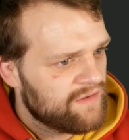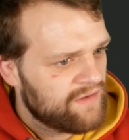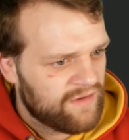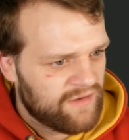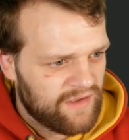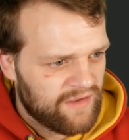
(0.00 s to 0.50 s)

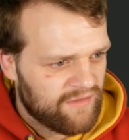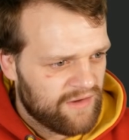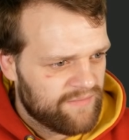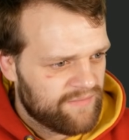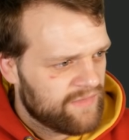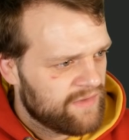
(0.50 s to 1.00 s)
Okay, great.
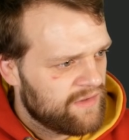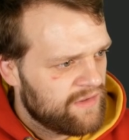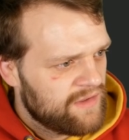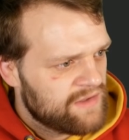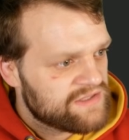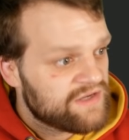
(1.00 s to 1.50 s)

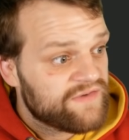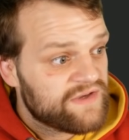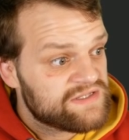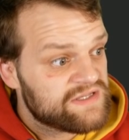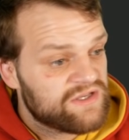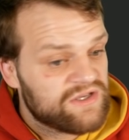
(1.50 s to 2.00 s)
So first
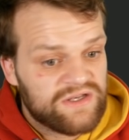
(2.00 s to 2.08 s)
thing you're